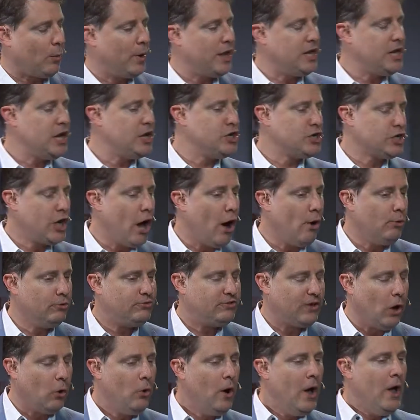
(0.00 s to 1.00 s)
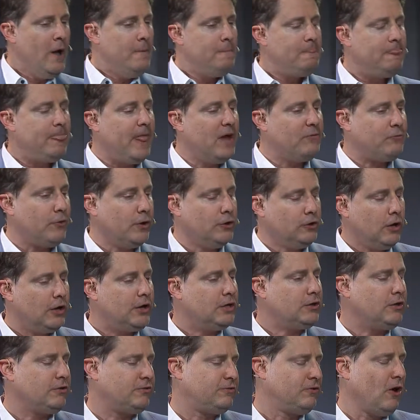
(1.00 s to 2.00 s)
we need to go. So if we look
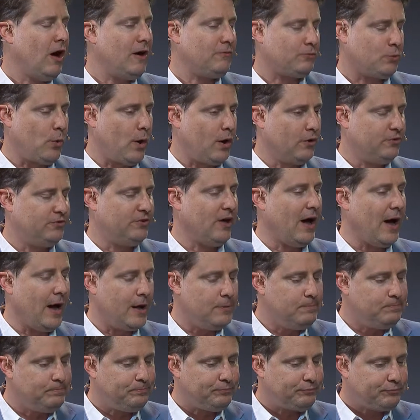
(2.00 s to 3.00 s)
at the software side,